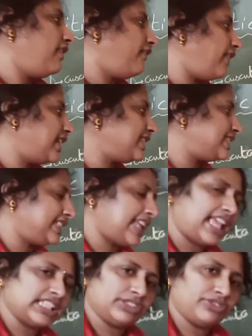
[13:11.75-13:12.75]
Once it
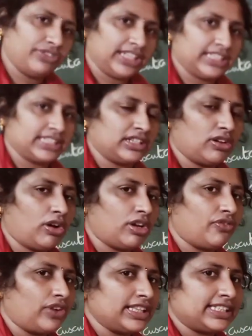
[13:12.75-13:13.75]
has fixed, or
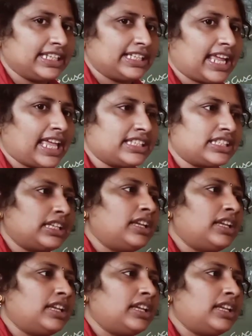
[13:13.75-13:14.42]
once it has